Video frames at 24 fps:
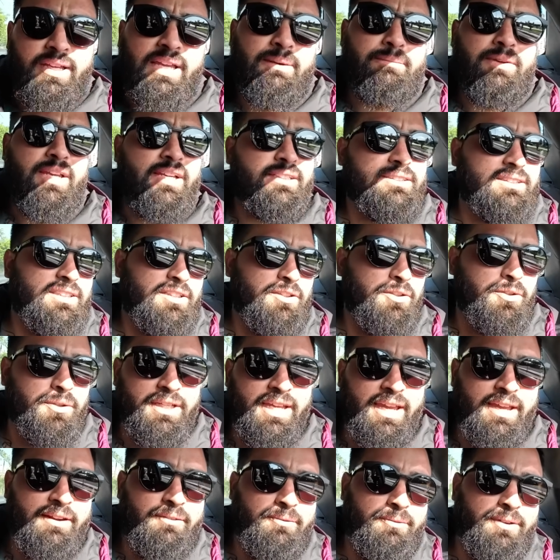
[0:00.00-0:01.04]
I'm guessing you
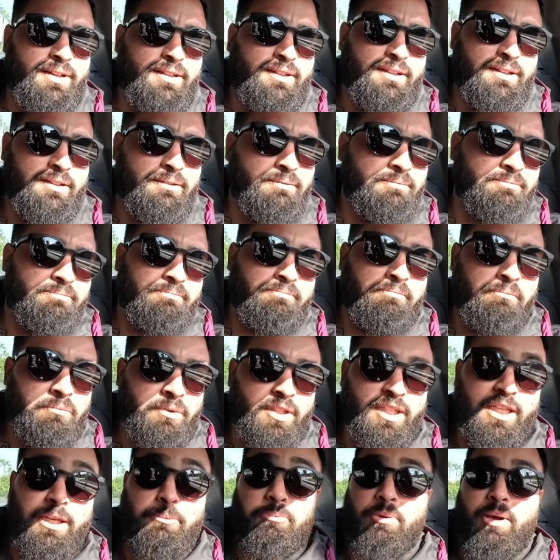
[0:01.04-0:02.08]
can't really
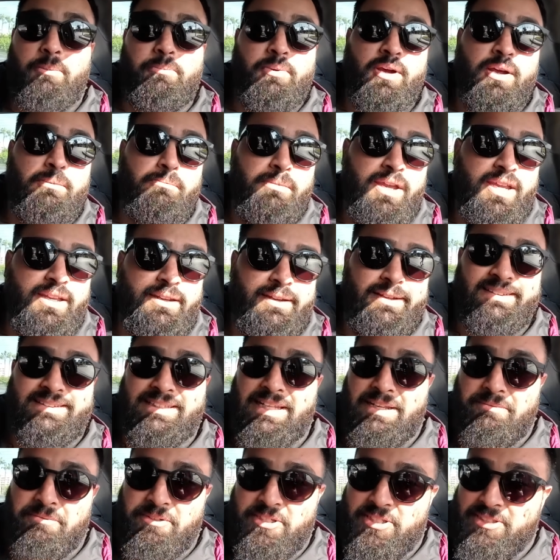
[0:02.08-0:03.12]
keep up on maintenance.
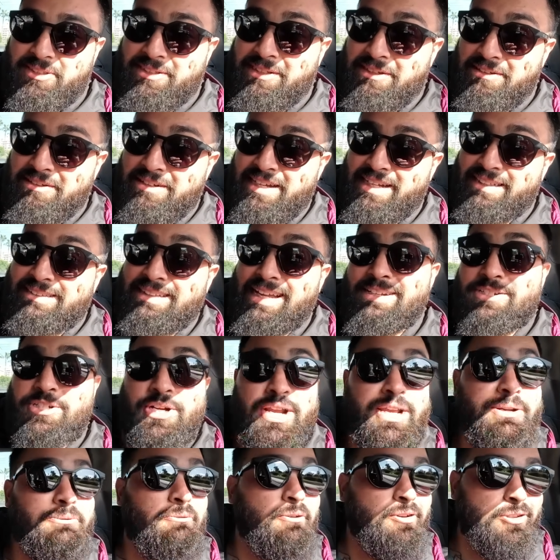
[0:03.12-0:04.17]
And let me just tell you guys, that
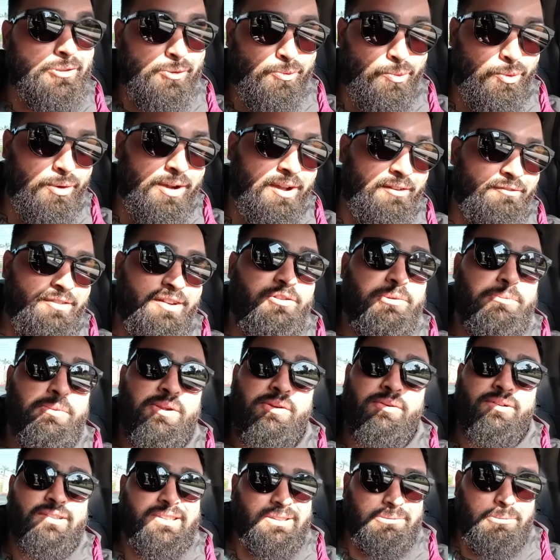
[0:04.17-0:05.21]
train was rough.
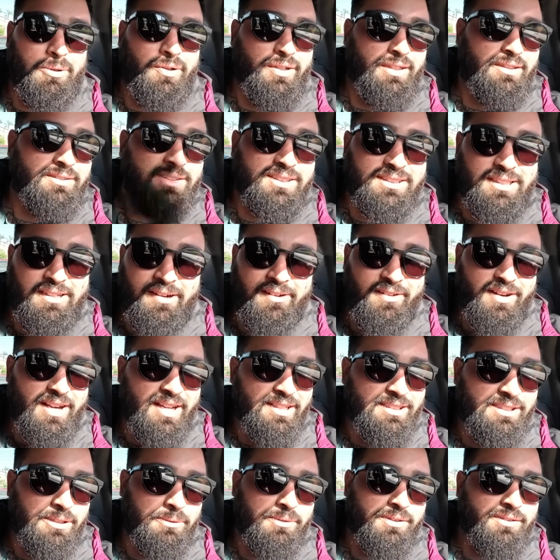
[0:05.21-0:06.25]
Everybody was smoking
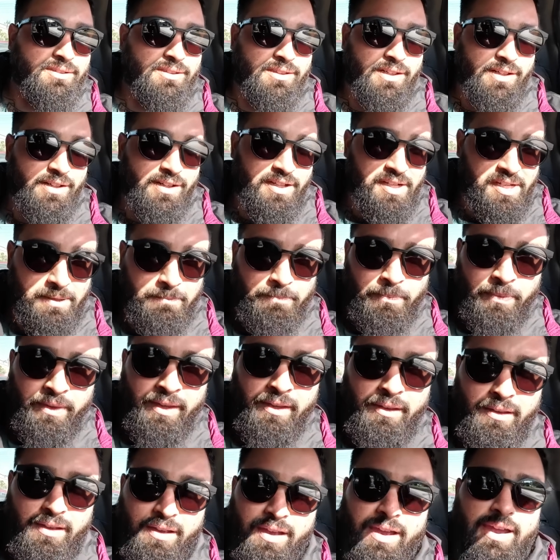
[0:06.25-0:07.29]
cigarettes. It was dirty.
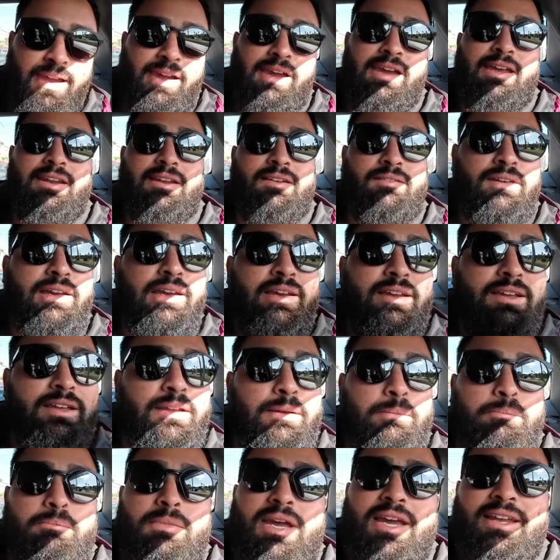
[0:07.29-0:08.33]
And
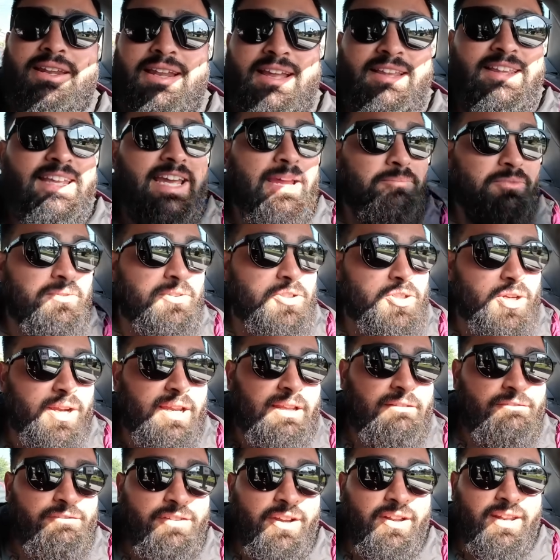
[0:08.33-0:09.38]
man, that damn
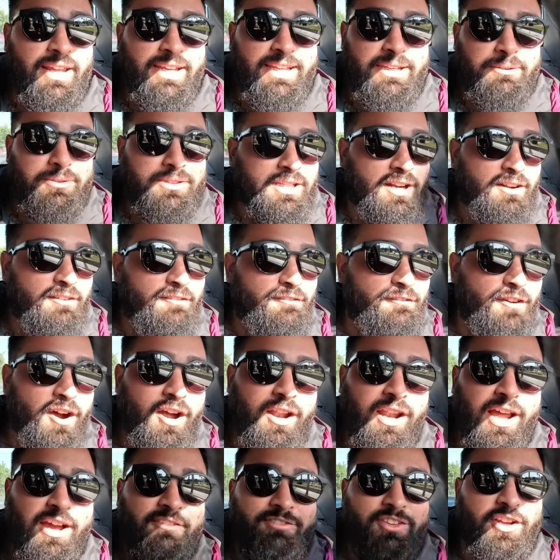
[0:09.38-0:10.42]
train felt like it was going to
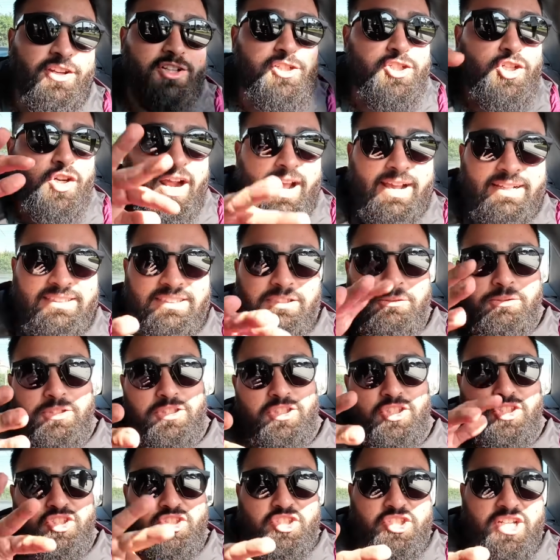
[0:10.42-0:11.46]
fall off the tracks. It was
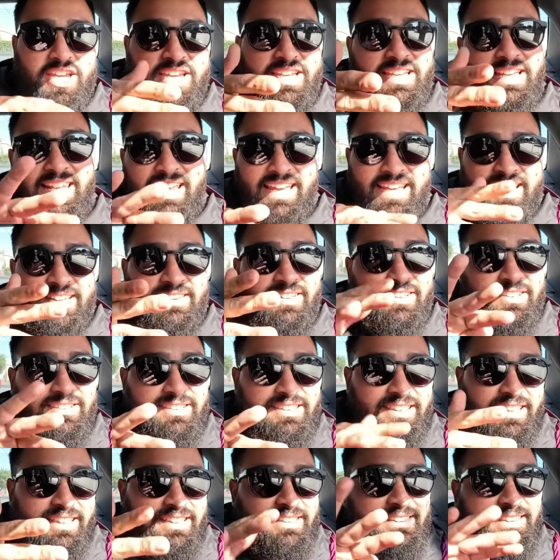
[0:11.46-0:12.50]
just shaking like this
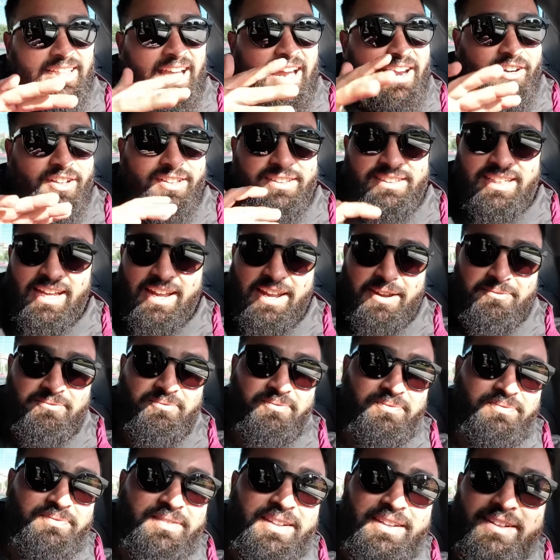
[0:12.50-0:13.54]
the entire
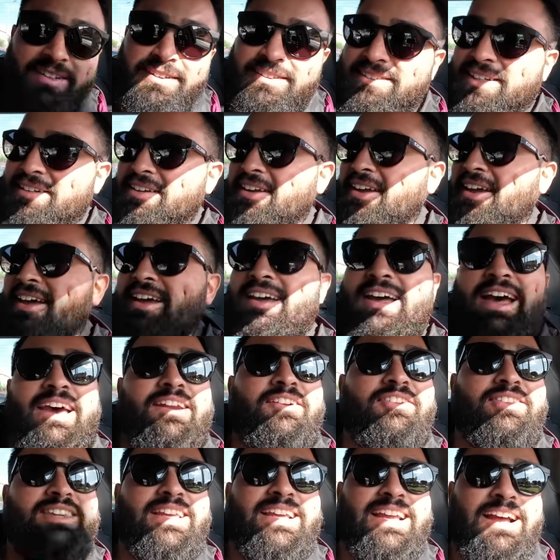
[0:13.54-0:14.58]
time. So yeah, I
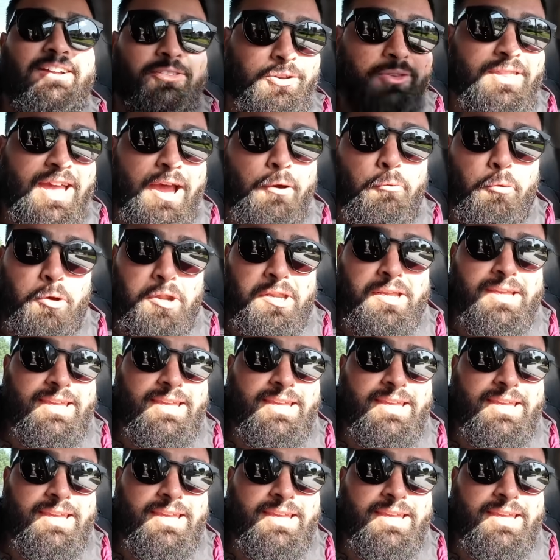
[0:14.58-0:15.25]
don't think I'll do that one